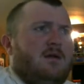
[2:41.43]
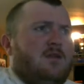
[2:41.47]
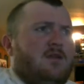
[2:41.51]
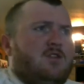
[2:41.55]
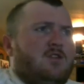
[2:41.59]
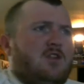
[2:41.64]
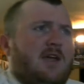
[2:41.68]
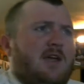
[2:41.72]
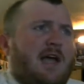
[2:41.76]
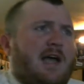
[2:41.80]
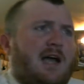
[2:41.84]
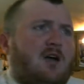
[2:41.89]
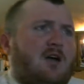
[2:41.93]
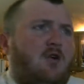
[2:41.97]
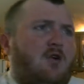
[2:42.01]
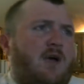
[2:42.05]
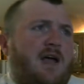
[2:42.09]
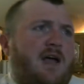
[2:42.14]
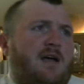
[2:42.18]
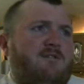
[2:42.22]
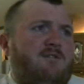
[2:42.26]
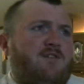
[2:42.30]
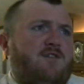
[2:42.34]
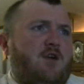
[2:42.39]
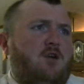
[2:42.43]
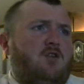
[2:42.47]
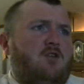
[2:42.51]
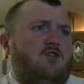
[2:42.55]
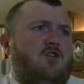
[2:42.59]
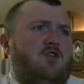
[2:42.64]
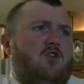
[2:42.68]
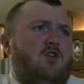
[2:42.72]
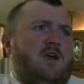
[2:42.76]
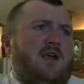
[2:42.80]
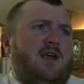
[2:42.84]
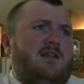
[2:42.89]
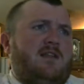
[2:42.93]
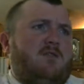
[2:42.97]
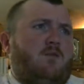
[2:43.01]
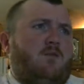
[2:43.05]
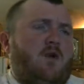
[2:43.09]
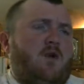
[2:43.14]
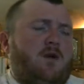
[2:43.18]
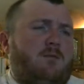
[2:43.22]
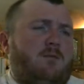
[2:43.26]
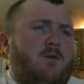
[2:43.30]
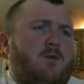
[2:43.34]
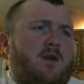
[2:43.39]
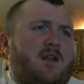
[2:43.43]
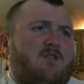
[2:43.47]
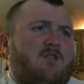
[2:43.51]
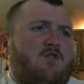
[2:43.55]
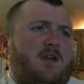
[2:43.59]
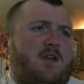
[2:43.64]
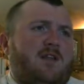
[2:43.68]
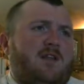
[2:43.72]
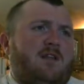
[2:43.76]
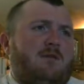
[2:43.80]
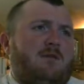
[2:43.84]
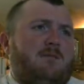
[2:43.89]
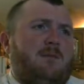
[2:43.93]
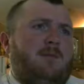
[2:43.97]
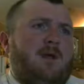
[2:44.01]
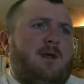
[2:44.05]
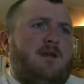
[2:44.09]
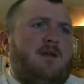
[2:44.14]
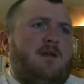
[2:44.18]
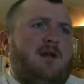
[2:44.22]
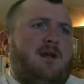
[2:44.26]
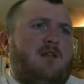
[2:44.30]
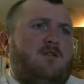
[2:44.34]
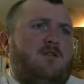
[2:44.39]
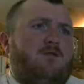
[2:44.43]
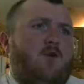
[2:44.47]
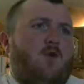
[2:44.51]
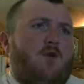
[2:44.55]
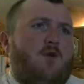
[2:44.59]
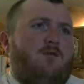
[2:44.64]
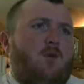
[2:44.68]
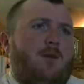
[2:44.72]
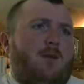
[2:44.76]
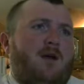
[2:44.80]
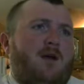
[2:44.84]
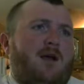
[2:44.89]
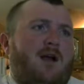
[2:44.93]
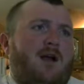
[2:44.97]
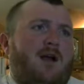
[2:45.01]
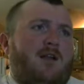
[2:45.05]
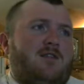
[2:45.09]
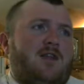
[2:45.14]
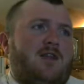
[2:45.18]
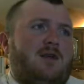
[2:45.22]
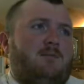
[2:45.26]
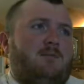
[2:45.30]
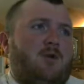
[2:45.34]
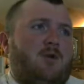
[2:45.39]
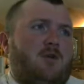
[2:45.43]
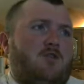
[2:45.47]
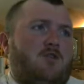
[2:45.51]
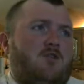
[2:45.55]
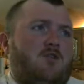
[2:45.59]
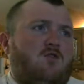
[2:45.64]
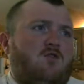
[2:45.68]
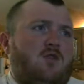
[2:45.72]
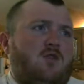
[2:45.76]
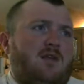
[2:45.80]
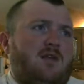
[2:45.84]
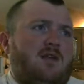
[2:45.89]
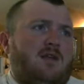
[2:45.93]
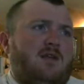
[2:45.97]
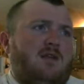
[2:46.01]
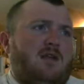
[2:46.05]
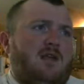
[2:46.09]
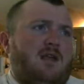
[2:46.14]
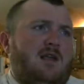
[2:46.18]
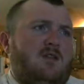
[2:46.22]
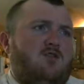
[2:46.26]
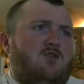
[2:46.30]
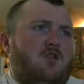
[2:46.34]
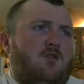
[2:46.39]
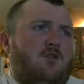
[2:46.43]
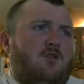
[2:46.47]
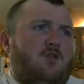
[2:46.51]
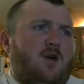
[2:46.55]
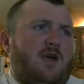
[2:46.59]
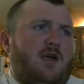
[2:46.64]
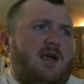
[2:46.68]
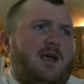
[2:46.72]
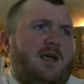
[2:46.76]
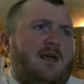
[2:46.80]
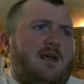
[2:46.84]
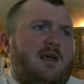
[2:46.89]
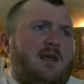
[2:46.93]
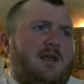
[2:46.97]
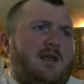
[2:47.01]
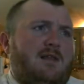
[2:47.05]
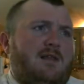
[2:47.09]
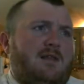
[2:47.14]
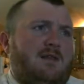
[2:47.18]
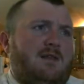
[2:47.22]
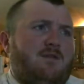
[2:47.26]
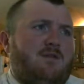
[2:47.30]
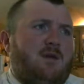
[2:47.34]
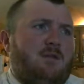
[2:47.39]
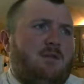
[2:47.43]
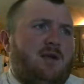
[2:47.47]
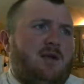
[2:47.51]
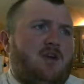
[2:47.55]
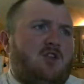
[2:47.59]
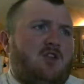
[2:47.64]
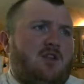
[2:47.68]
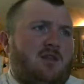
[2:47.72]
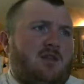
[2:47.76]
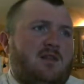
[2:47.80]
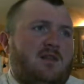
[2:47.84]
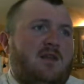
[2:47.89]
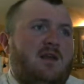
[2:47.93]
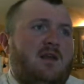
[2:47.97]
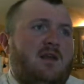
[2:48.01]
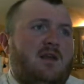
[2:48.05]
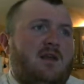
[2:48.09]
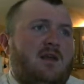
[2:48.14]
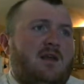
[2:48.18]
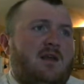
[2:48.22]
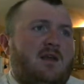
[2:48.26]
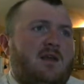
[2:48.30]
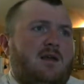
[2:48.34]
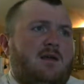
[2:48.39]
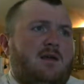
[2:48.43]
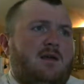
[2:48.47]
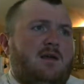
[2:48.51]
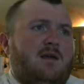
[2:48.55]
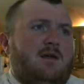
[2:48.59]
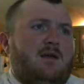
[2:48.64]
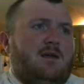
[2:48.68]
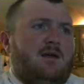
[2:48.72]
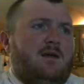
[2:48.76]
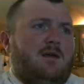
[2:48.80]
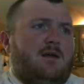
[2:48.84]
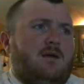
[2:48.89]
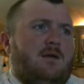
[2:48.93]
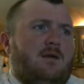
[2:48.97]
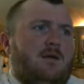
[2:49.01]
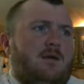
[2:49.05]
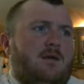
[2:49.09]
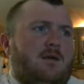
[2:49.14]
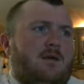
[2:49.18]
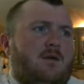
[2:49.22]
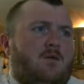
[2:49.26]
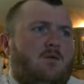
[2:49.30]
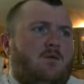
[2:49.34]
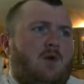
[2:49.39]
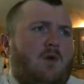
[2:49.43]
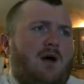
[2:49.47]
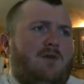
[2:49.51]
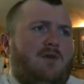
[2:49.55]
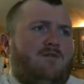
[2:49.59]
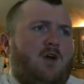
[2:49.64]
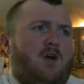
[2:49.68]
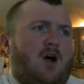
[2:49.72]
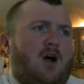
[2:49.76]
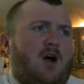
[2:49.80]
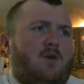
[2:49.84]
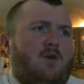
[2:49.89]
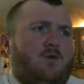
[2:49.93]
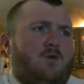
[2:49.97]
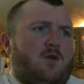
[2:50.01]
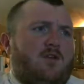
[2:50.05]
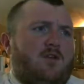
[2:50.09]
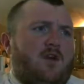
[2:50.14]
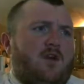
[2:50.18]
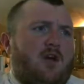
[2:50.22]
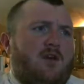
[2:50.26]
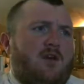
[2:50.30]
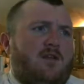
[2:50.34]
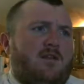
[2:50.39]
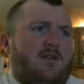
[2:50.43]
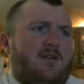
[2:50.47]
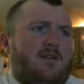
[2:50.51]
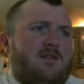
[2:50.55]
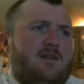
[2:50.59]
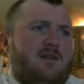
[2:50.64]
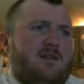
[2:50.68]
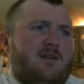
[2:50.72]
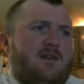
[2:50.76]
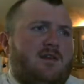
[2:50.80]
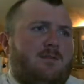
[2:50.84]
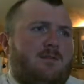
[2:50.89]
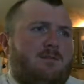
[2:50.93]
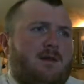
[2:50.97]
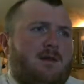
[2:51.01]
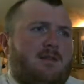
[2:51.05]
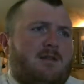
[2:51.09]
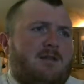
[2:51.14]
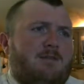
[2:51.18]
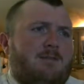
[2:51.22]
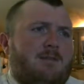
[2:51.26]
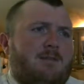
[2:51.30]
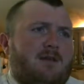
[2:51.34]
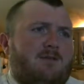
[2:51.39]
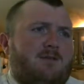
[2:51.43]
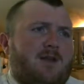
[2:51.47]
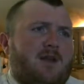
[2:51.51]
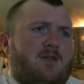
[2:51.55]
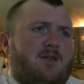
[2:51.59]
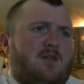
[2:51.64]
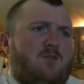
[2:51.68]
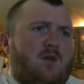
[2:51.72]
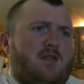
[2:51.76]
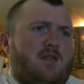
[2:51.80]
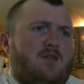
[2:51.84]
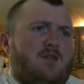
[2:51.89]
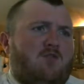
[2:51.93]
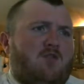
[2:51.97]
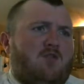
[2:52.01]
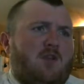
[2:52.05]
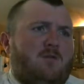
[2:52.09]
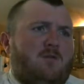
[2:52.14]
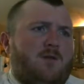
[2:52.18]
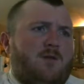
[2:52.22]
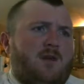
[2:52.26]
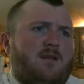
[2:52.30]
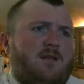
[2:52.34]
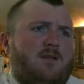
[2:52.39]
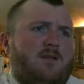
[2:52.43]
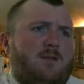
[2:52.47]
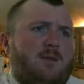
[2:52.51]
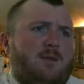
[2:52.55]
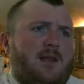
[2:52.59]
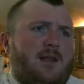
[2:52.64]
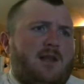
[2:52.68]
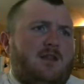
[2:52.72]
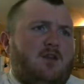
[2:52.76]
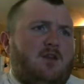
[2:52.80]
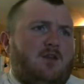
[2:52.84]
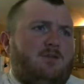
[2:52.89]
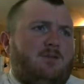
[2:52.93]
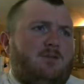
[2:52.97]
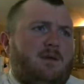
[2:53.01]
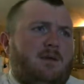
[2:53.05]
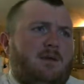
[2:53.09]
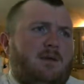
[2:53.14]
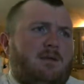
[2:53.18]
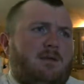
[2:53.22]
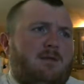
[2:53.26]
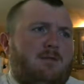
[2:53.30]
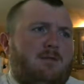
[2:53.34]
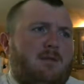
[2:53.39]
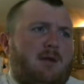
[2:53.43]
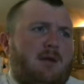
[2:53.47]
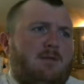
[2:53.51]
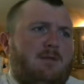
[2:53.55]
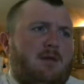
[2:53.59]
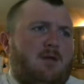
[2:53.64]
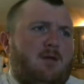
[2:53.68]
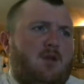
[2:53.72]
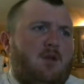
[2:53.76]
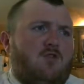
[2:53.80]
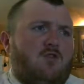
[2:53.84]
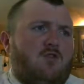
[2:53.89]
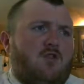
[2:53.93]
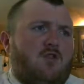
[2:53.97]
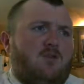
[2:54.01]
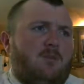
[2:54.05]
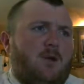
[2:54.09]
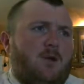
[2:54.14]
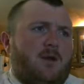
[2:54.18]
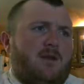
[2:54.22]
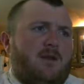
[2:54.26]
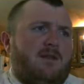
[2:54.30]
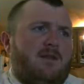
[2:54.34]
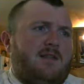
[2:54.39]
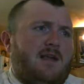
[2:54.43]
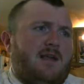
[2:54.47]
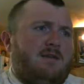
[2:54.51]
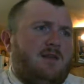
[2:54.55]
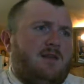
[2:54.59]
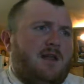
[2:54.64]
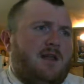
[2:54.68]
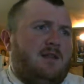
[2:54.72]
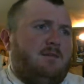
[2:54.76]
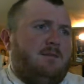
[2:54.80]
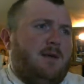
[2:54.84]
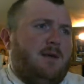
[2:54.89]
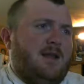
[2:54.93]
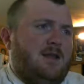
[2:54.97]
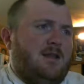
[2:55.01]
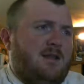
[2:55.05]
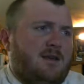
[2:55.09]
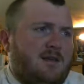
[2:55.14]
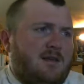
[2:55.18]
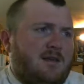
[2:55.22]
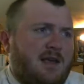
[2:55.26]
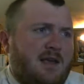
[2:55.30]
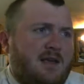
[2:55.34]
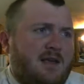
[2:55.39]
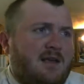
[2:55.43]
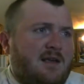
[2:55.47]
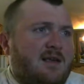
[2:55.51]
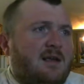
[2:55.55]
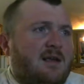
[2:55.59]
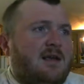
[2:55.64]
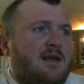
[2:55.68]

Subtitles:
Chicago, a federal jury has awarded more than $27 million for former Allstate employees who sued the insurer for defamation. While far-off retirees still can expect some benefits once the trust fund is depleted, those payments may be also supported to save independently.